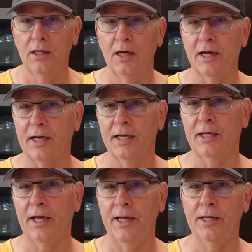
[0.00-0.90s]
I kind of
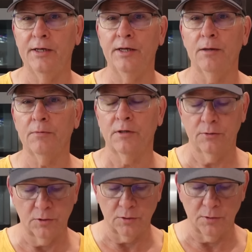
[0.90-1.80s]
ate it, not
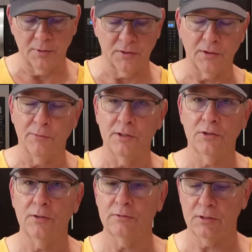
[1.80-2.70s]
necessarily because I wanted
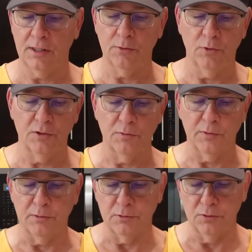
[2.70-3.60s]
to. I was kind of wondering
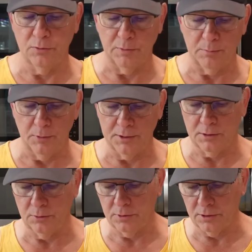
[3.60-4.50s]
what it would do to my blood
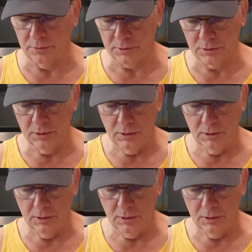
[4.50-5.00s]
glucose.